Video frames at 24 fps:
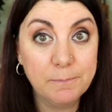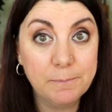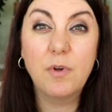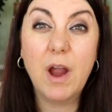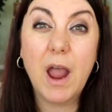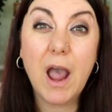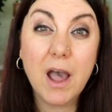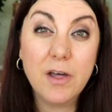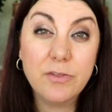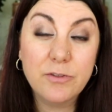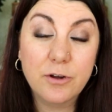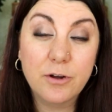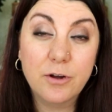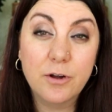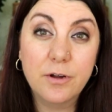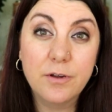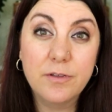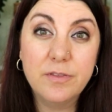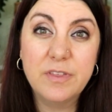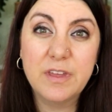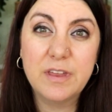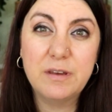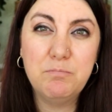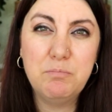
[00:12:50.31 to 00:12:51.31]
rather
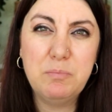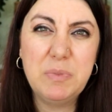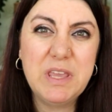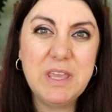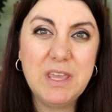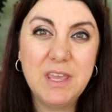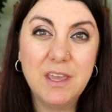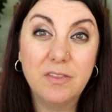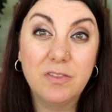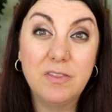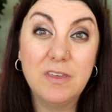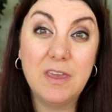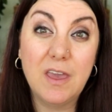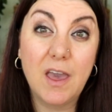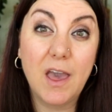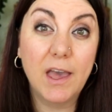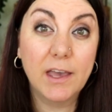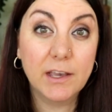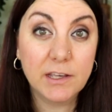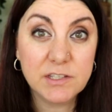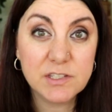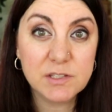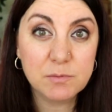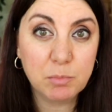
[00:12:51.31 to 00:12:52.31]
than being the
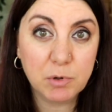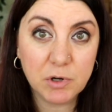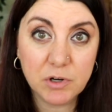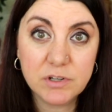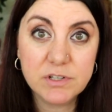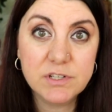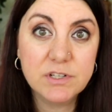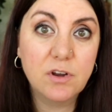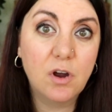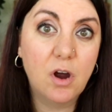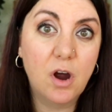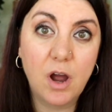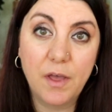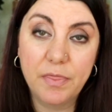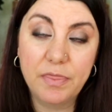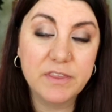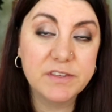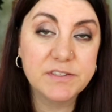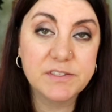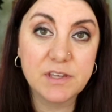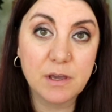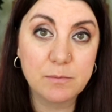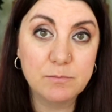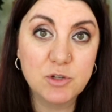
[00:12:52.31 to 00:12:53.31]
expert on the
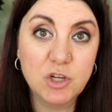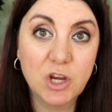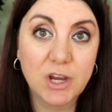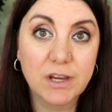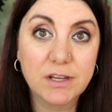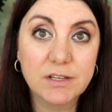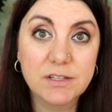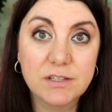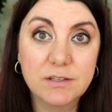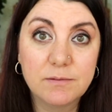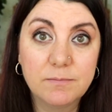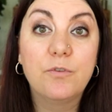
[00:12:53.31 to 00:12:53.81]
subject.